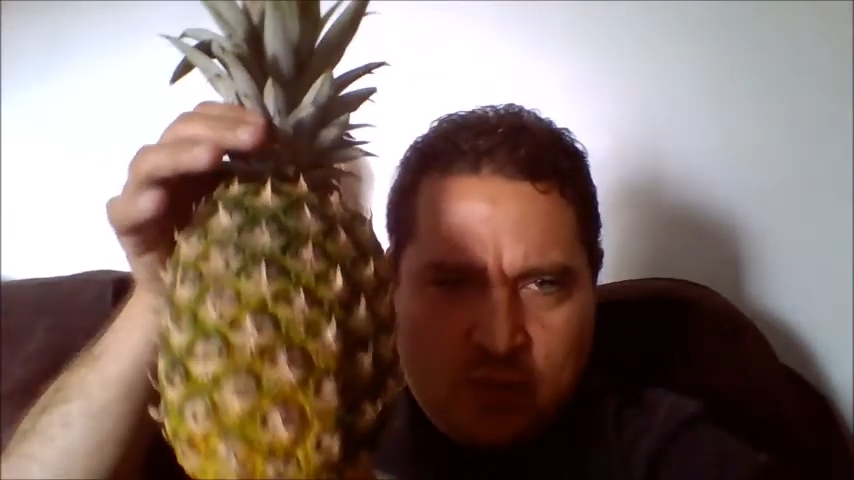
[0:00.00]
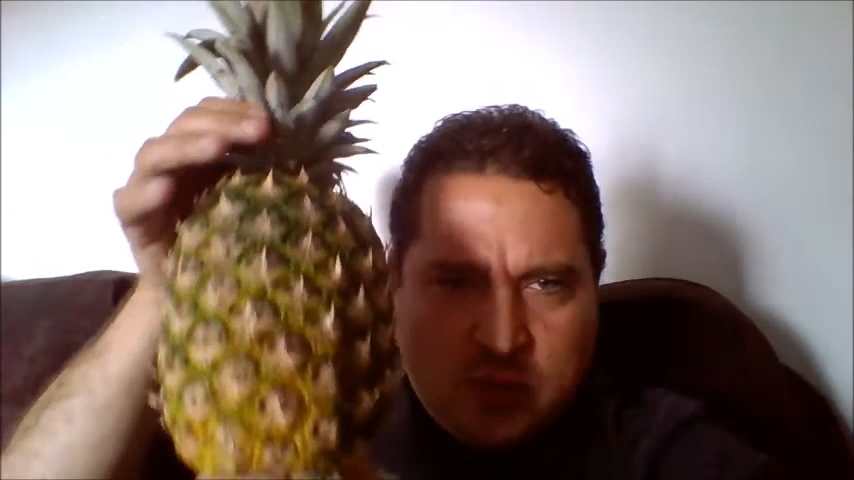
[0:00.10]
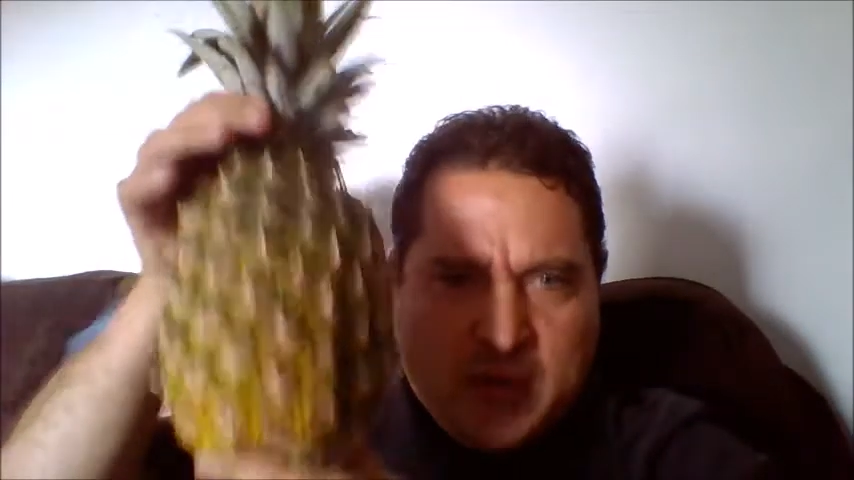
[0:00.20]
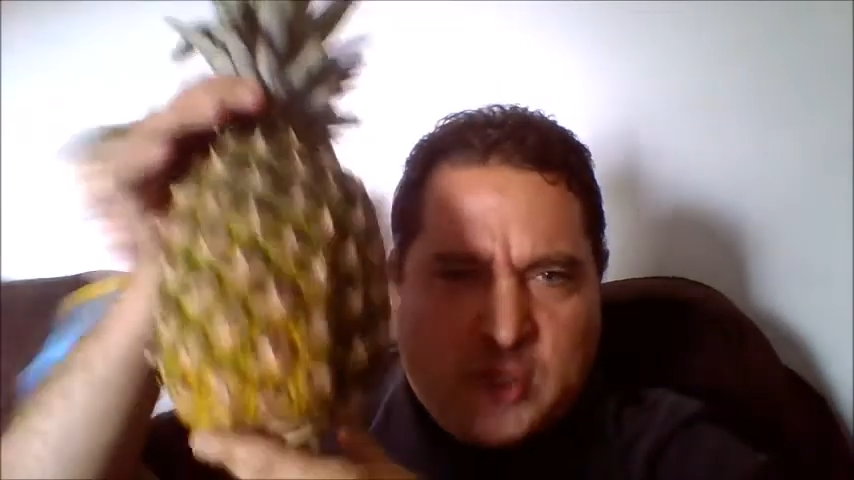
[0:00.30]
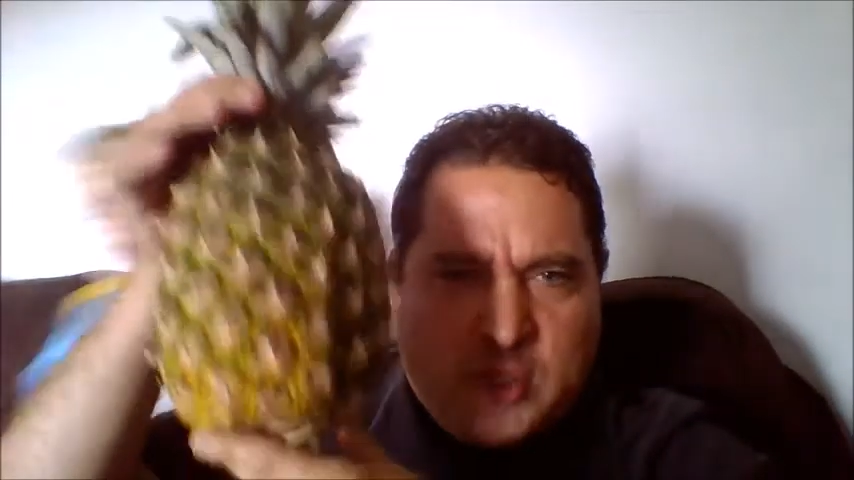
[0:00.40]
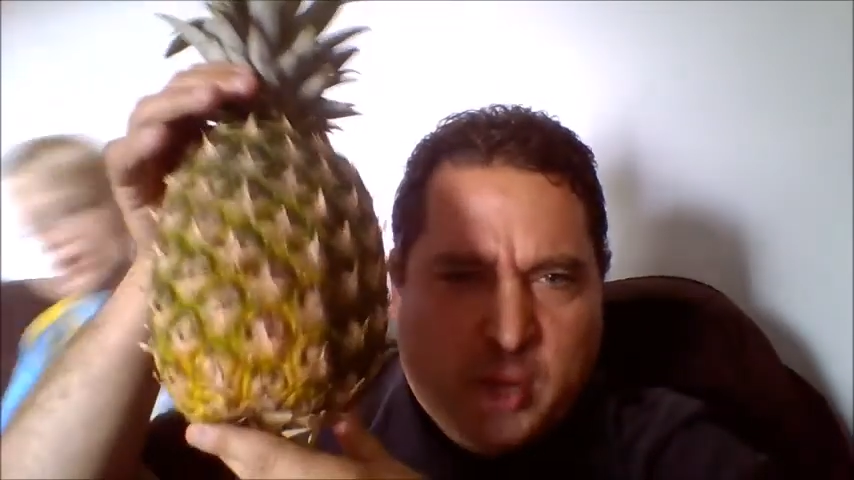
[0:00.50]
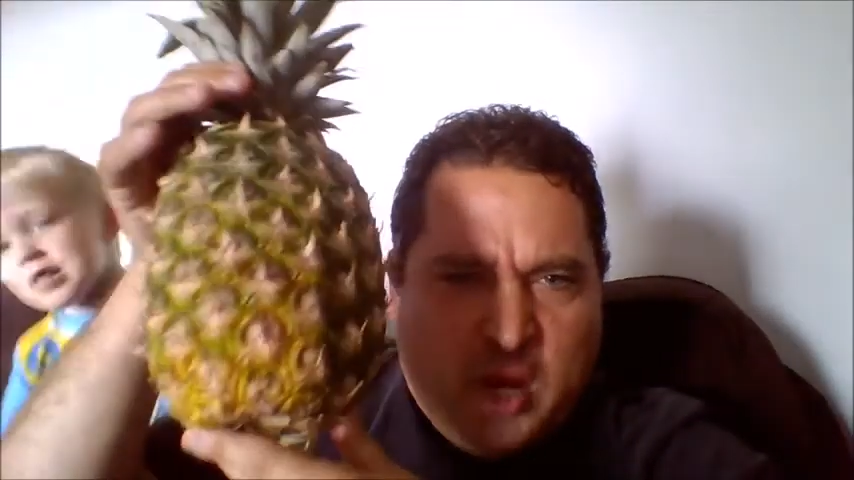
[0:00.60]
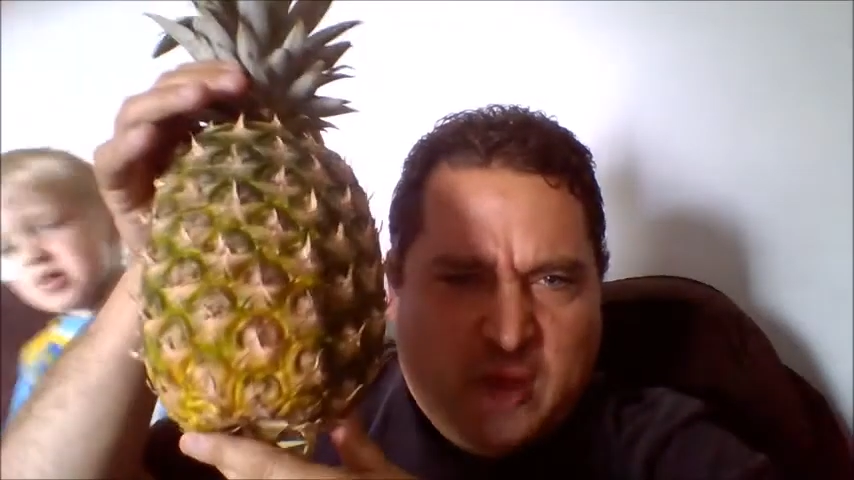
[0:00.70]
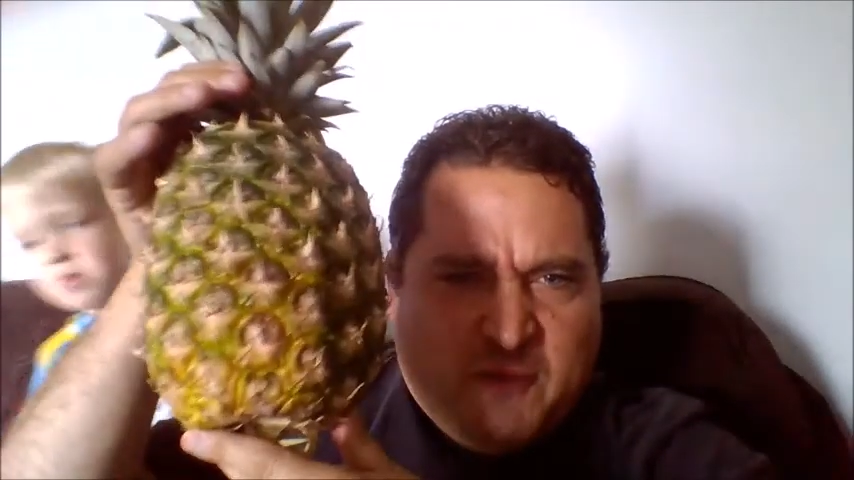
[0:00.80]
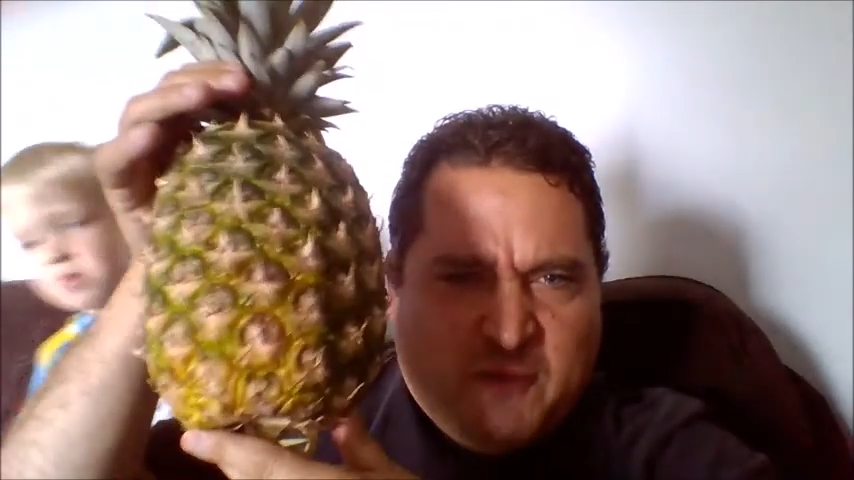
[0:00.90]
Can't you
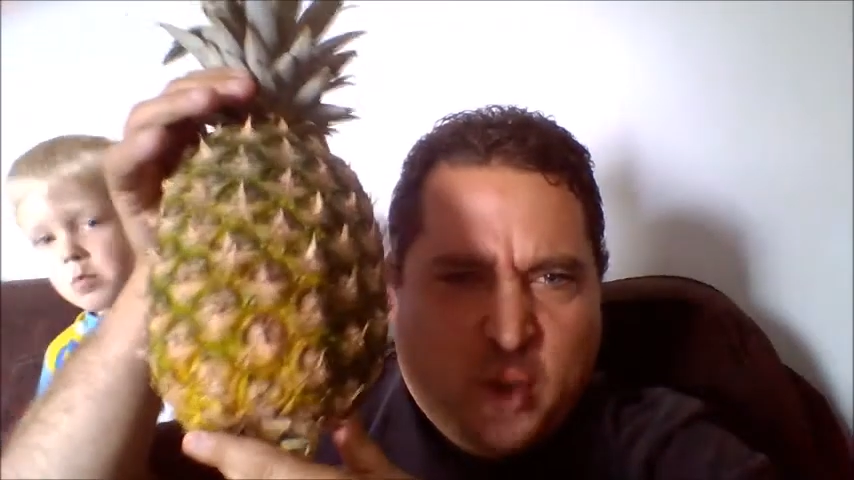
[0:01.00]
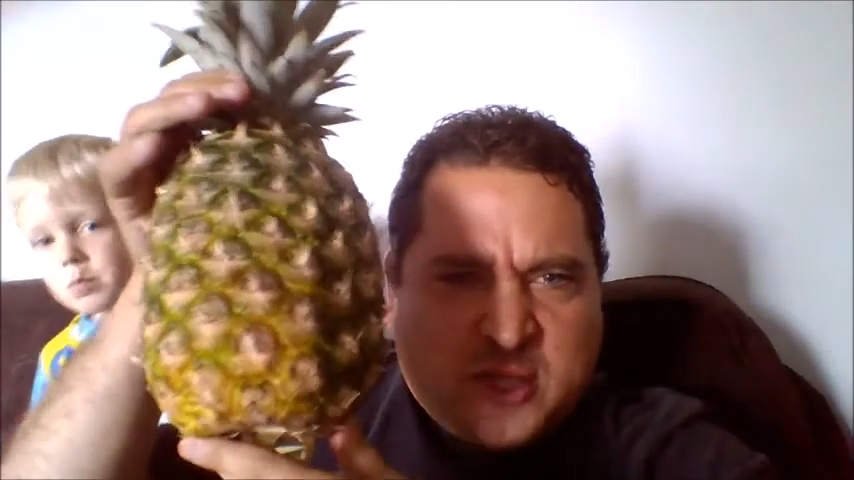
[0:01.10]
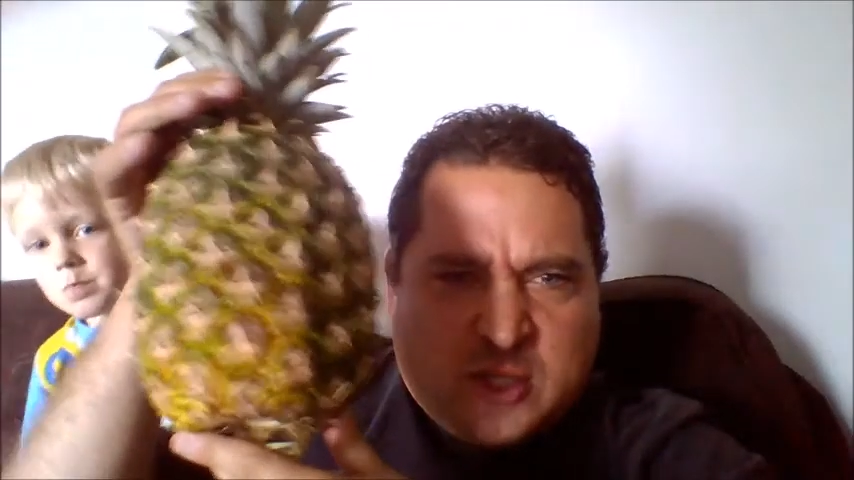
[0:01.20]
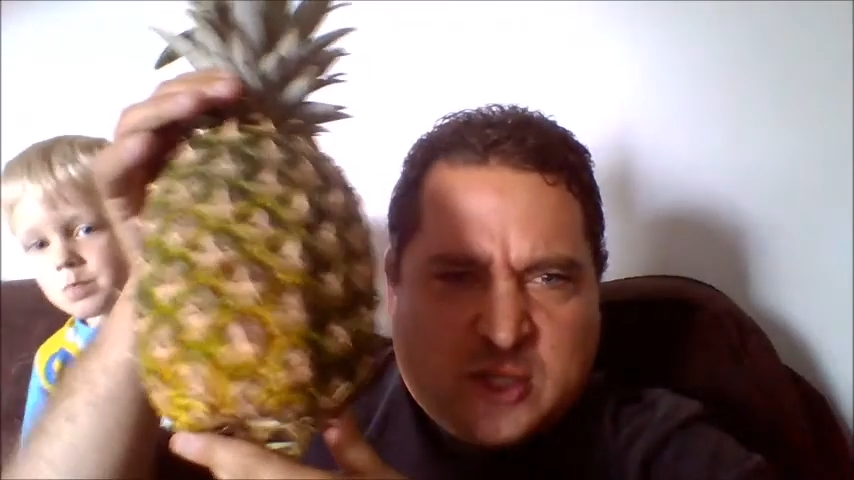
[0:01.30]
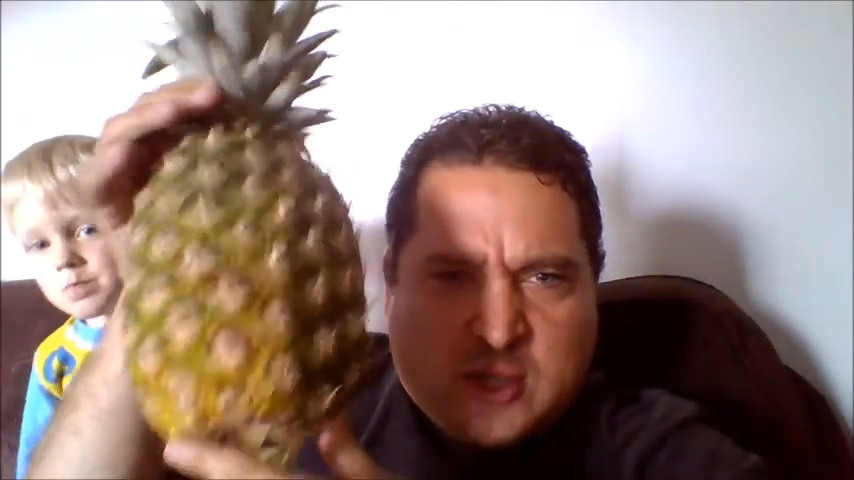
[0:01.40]
hear the voices